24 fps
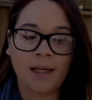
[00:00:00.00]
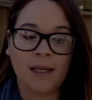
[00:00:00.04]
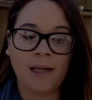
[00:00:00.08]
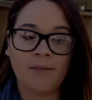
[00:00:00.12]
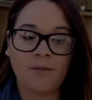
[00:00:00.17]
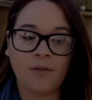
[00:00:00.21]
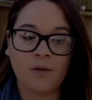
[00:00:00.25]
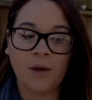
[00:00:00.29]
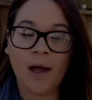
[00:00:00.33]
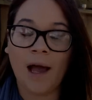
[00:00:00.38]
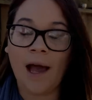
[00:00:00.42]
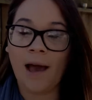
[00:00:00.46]

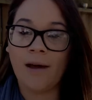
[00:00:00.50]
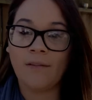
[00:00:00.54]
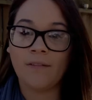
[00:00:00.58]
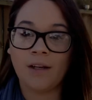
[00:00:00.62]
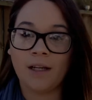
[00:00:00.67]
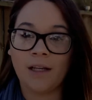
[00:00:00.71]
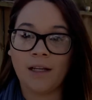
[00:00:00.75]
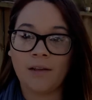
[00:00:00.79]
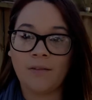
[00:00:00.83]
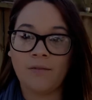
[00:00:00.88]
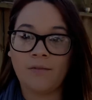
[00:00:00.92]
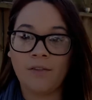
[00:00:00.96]
If you have
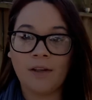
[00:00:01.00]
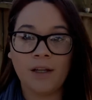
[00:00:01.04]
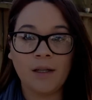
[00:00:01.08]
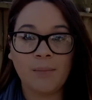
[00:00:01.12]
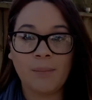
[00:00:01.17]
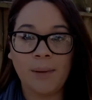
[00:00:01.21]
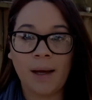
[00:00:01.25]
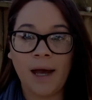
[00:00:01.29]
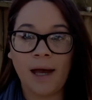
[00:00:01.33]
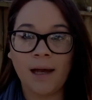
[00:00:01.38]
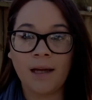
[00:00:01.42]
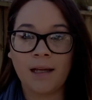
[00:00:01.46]
any
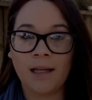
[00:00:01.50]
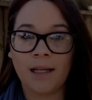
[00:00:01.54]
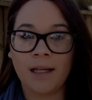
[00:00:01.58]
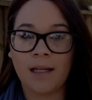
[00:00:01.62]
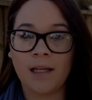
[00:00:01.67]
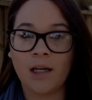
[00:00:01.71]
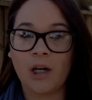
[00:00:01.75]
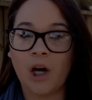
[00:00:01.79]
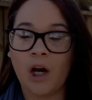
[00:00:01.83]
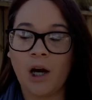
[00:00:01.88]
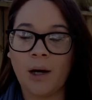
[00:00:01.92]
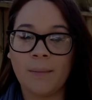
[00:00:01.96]
feedback,
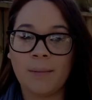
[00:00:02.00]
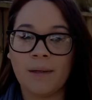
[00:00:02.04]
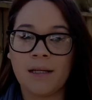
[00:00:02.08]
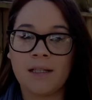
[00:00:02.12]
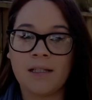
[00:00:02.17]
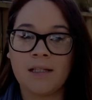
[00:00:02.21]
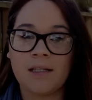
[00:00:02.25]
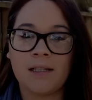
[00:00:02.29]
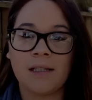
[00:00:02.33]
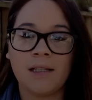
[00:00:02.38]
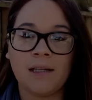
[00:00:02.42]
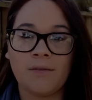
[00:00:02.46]
any
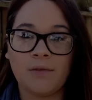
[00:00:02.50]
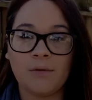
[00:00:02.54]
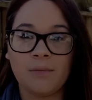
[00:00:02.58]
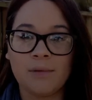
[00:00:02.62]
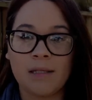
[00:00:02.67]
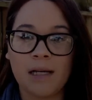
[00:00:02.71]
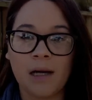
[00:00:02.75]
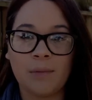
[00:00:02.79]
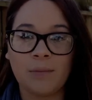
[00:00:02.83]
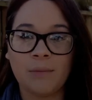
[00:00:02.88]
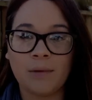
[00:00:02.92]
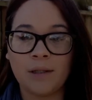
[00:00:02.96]
comments, leave them
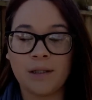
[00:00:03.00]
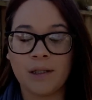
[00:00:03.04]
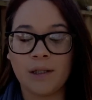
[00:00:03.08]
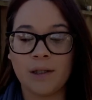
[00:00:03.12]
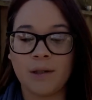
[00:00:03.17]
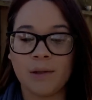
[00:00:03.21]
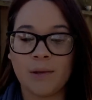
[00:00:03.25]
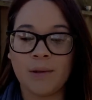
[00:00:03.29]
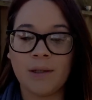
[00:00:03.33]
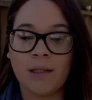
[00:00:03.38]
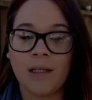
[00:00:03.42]
down below.